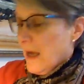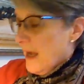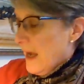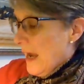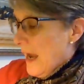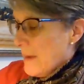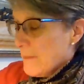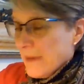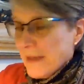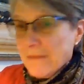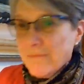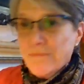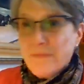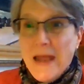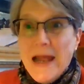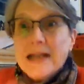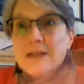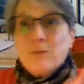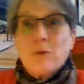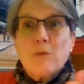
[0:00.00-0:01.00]
I mean,
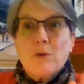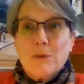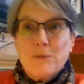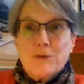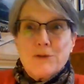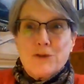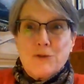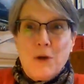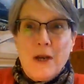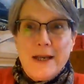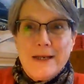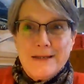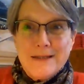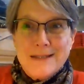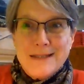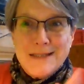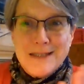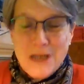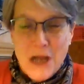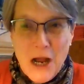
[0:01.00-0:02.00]
that's what we were trying to
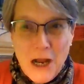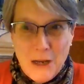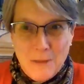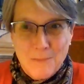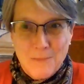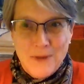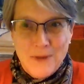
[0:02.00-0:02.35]
stop.